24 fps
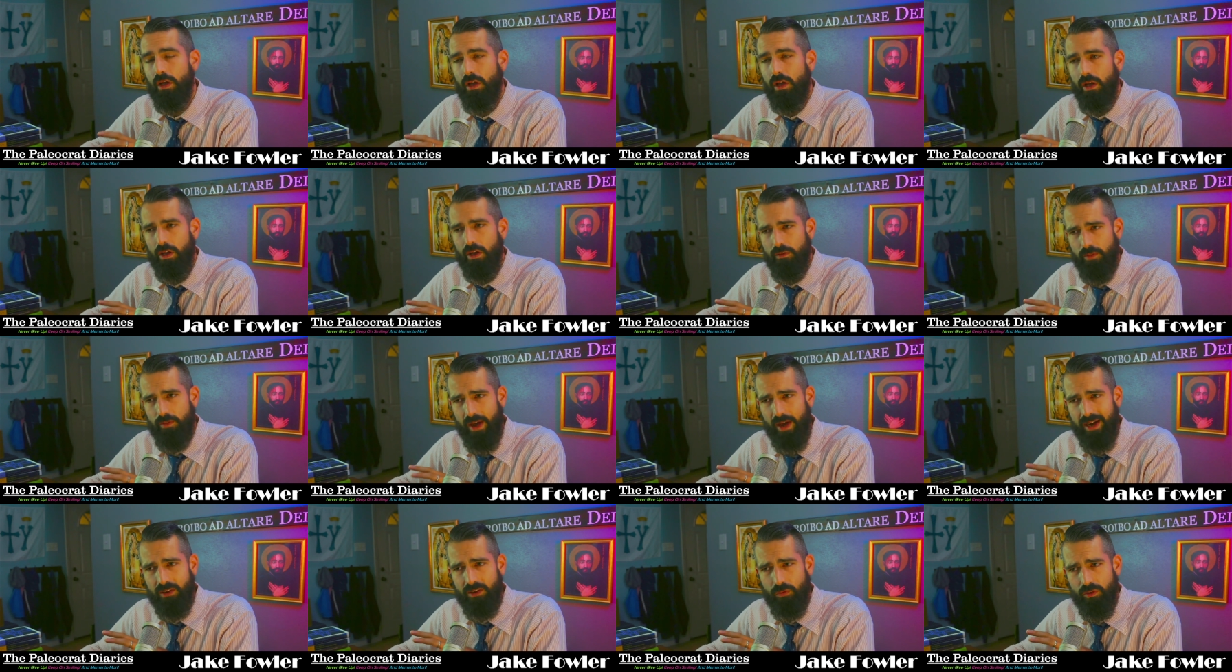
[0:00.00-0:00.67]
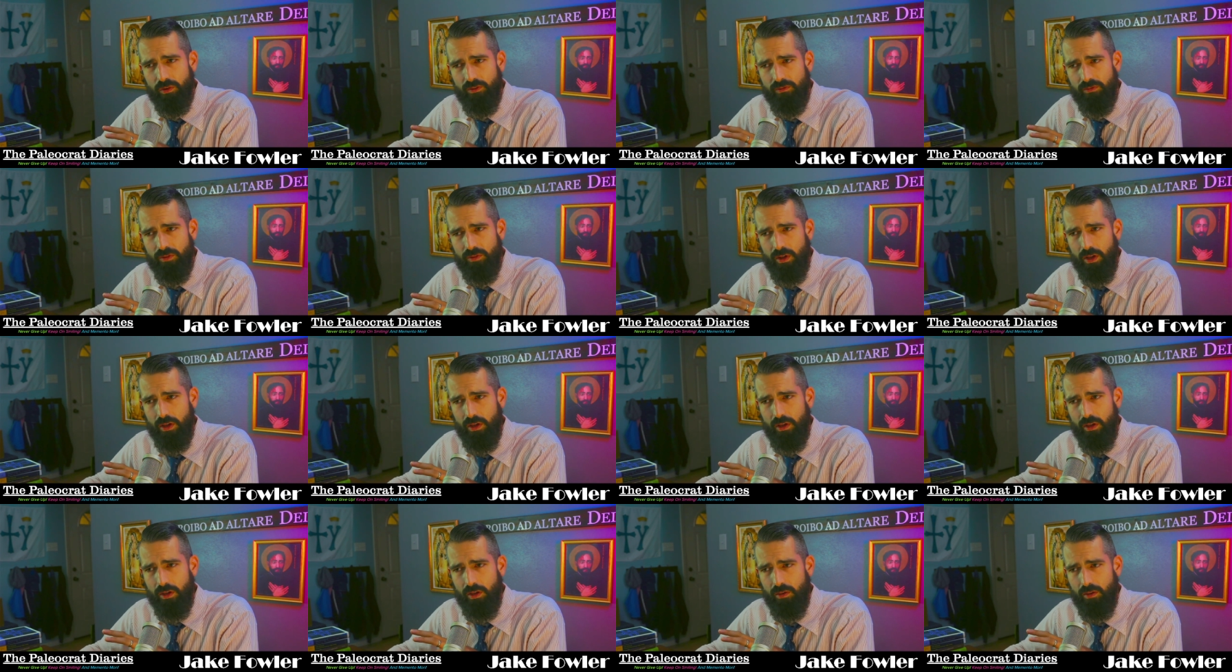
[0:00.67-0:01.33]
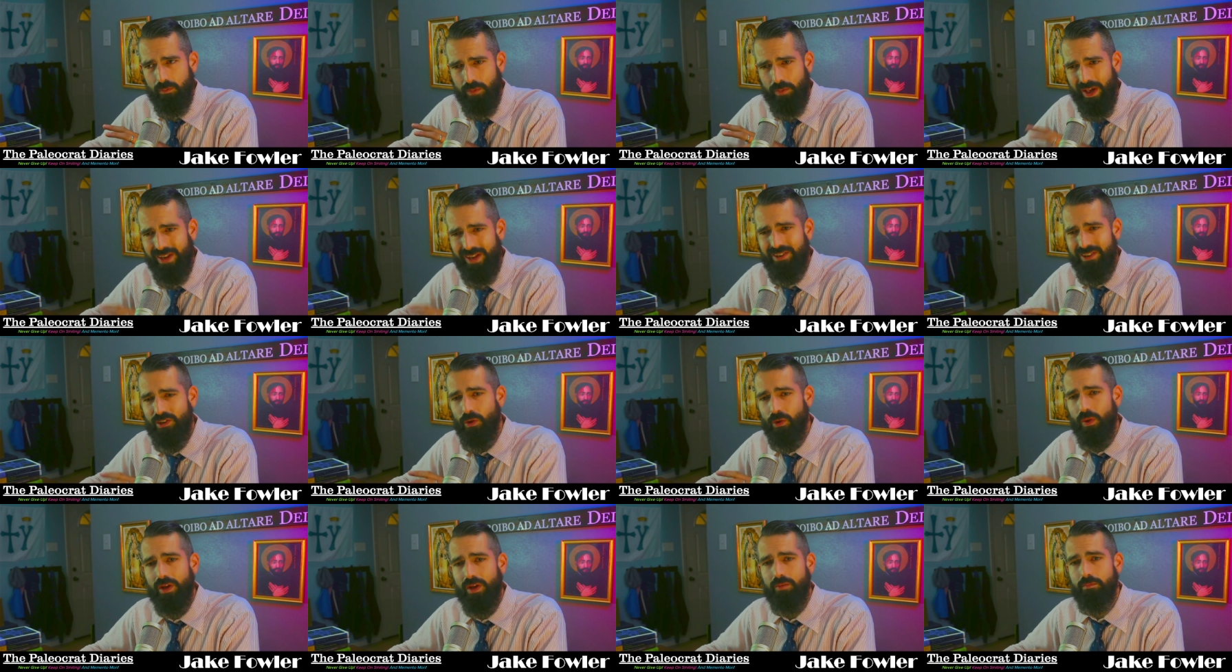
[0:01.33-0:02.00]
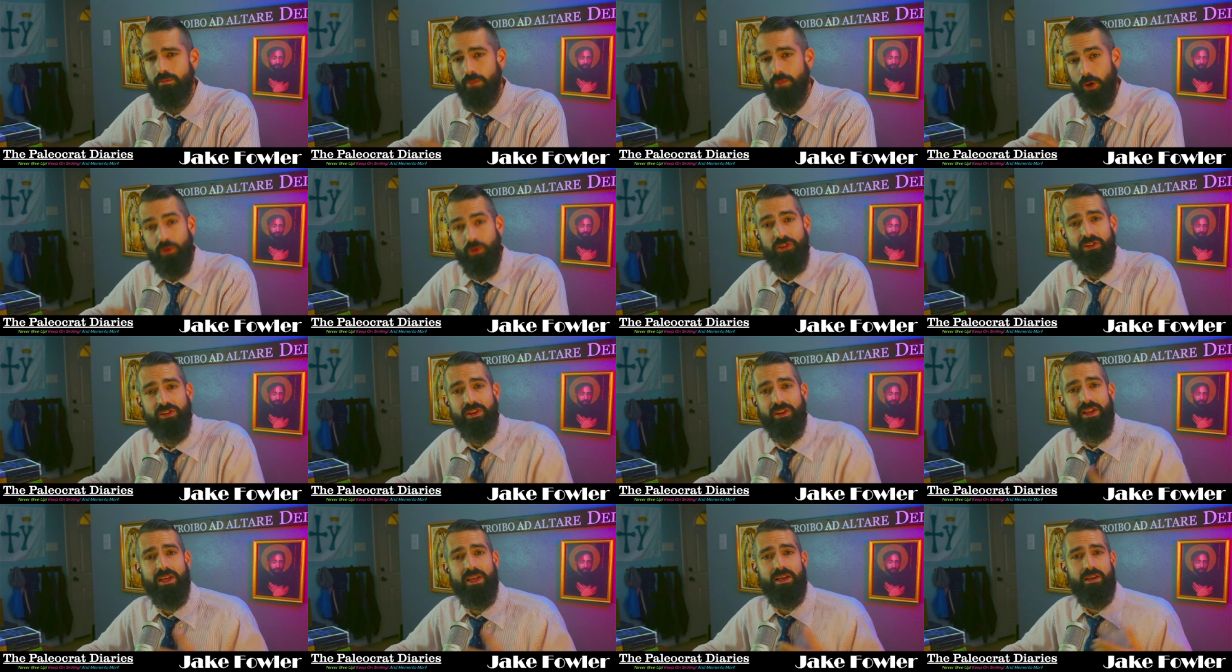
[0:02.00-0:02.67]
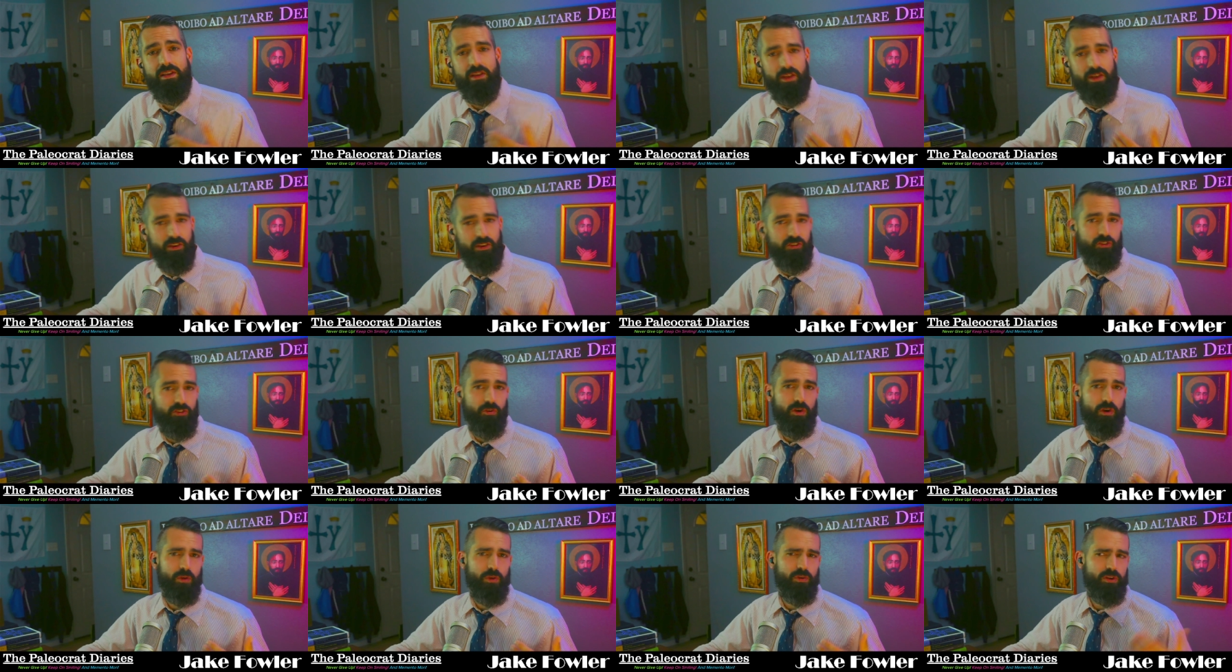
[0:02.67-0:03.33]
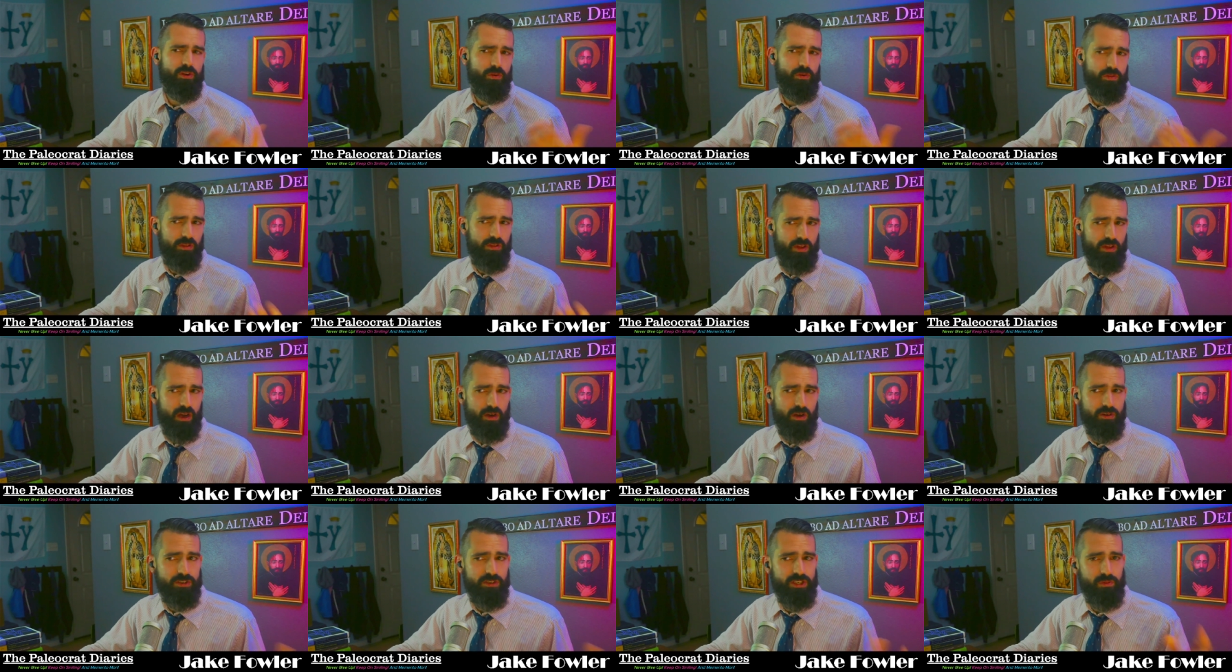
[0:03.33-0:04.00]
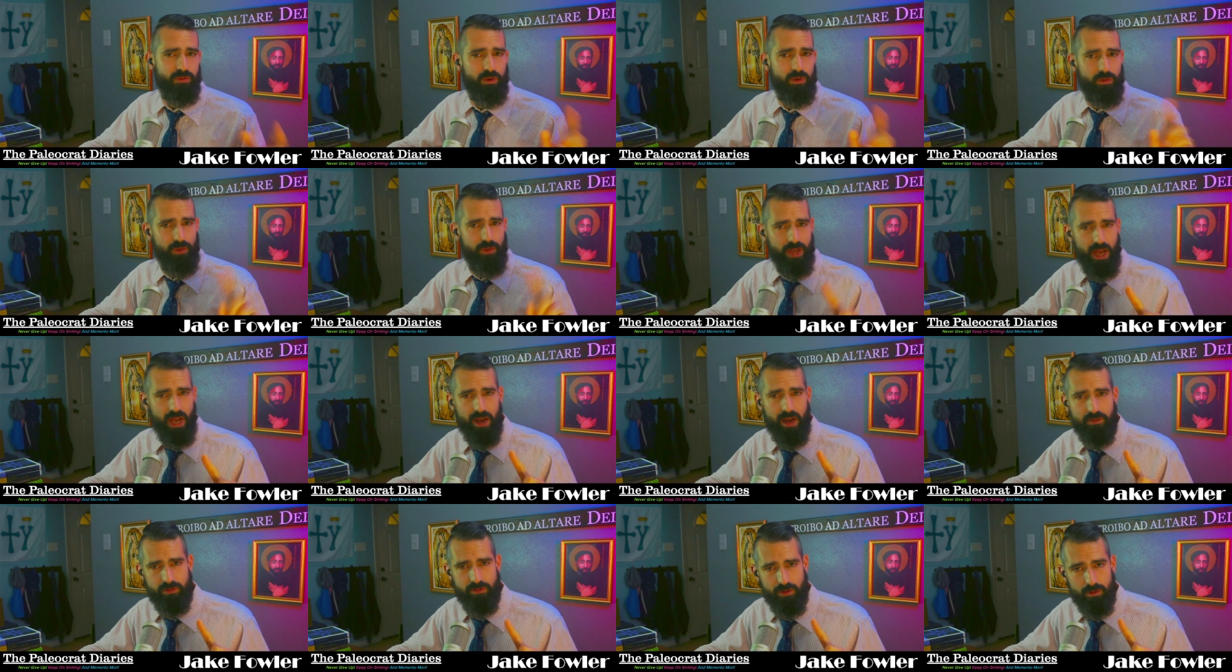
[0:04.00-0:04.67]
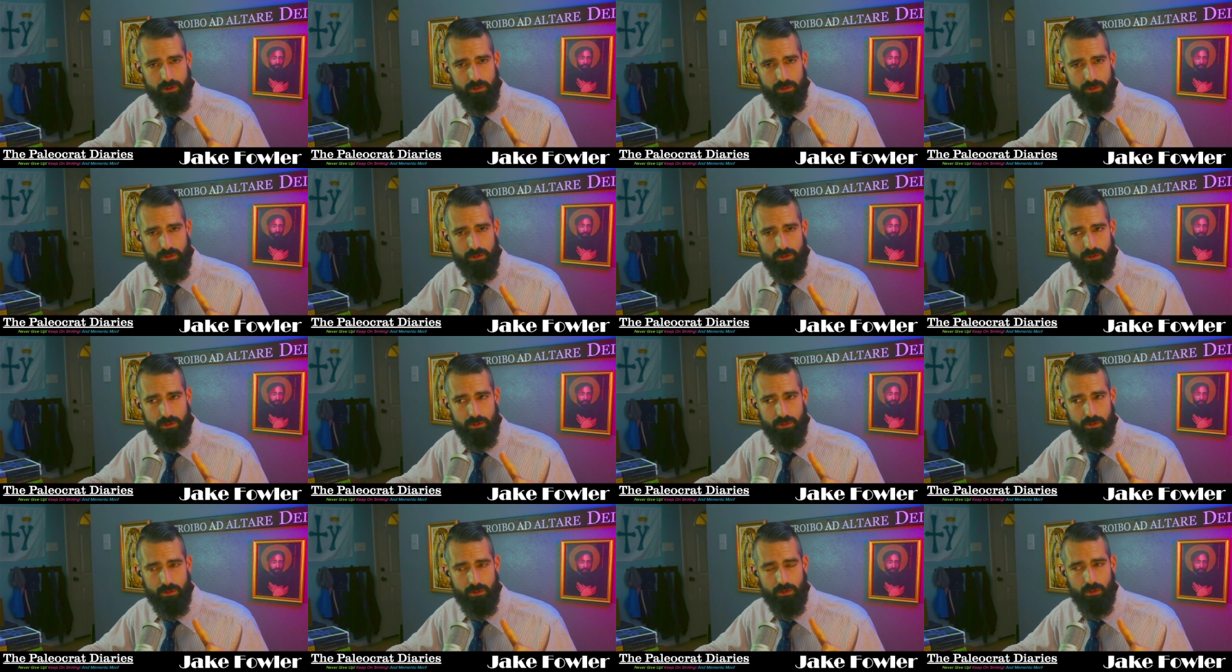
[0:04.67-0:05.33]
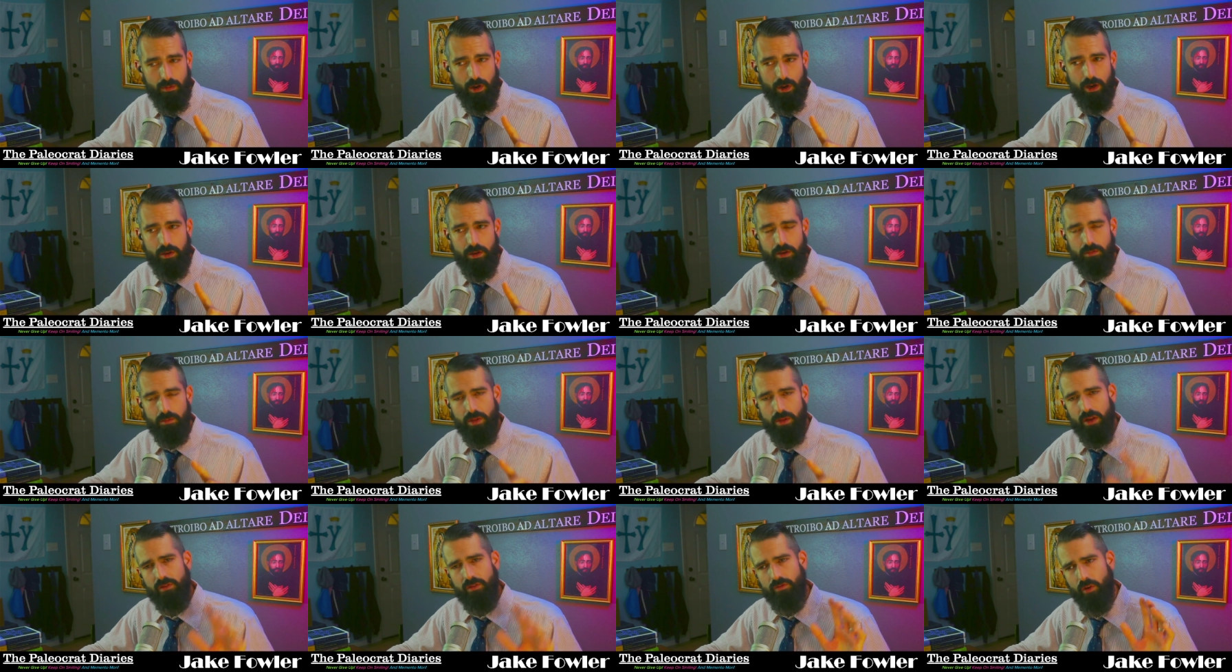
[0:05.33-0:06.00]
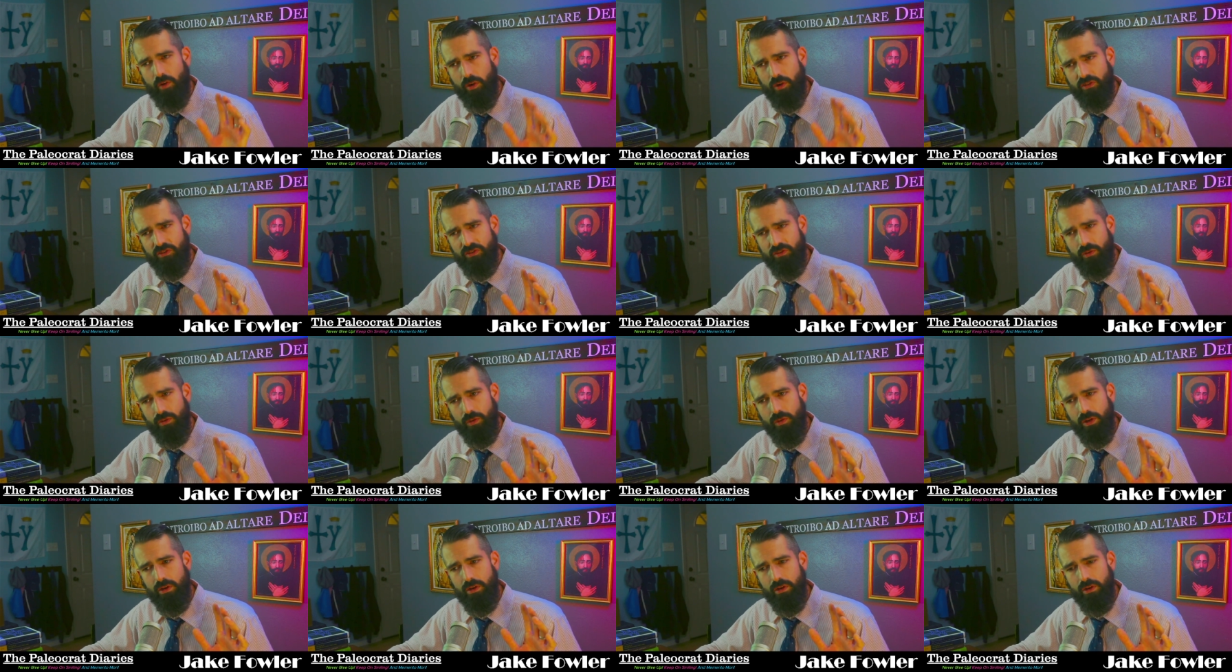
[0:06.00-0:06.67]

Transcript: In fact, we've been doing mostly history. We do theology when we have to, right? I'm not averse to it,